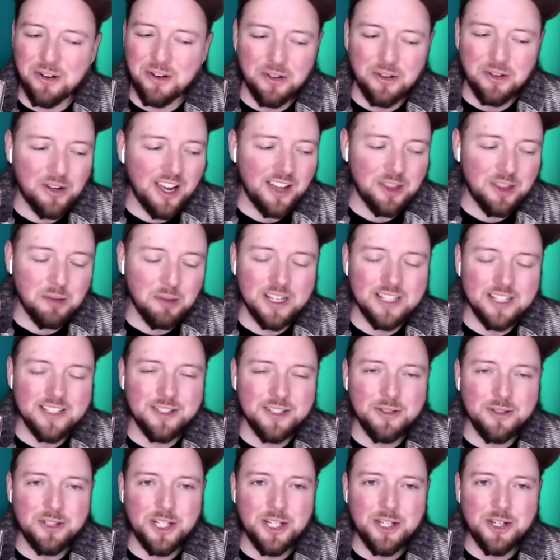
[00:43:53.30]
you got the best
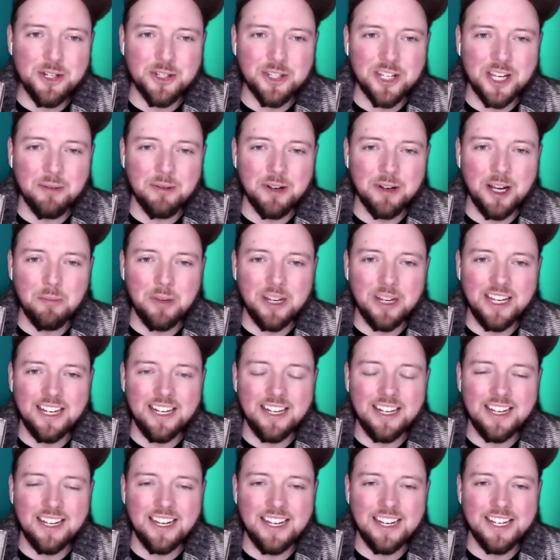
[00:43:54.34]
two teachers coming up
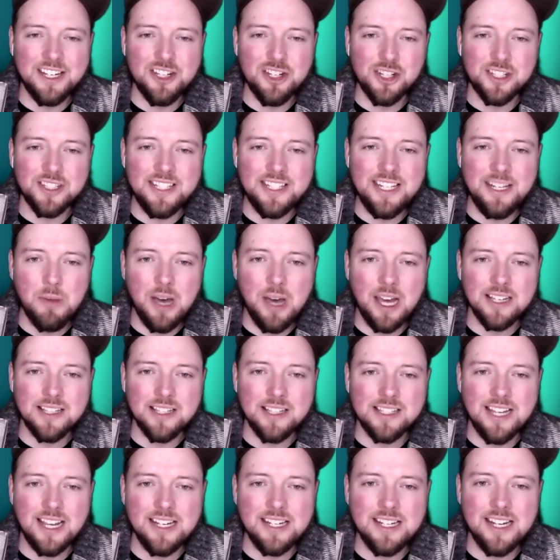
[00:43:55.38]
in uh, in just t minus
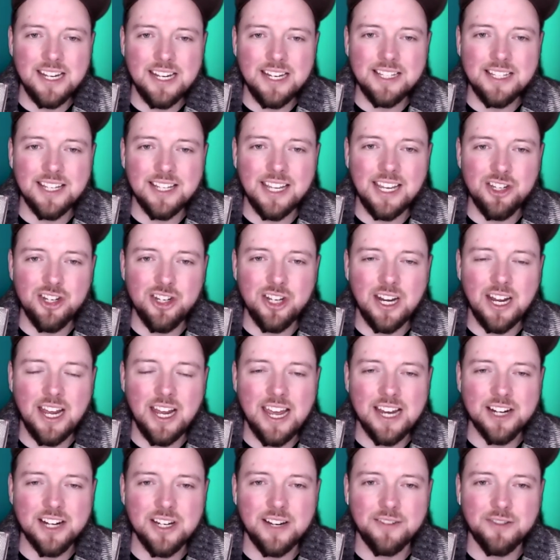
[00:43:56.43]
ten days. KG and I
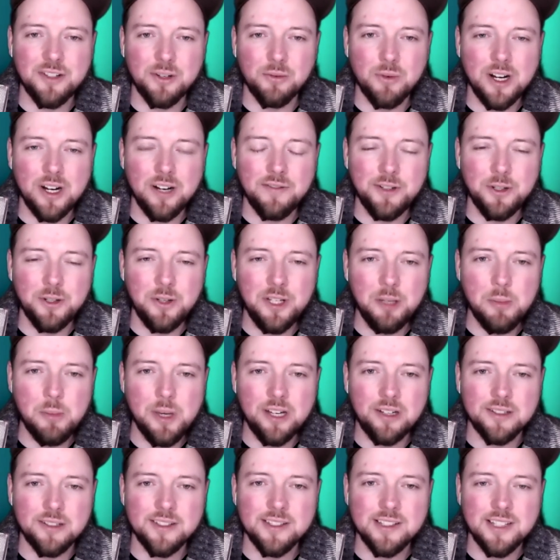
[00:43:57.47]
actually have to write a few
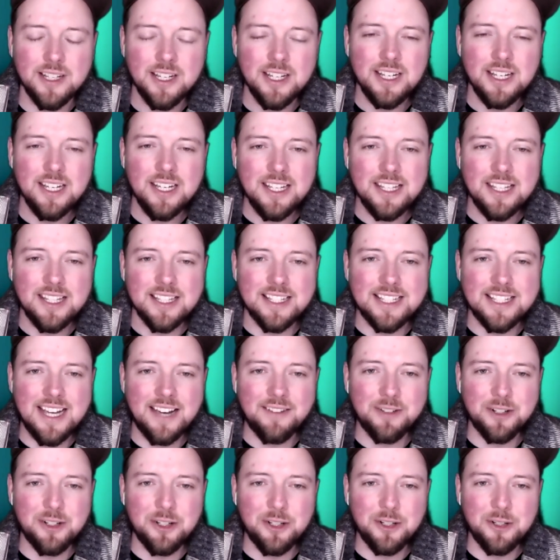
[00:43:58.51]
emails this
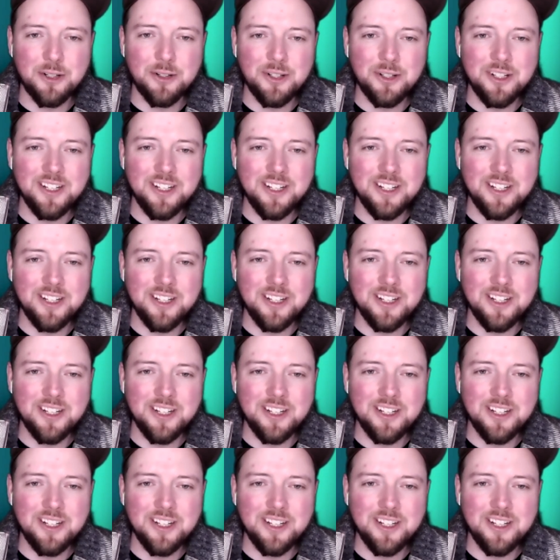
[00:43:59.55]
afternoon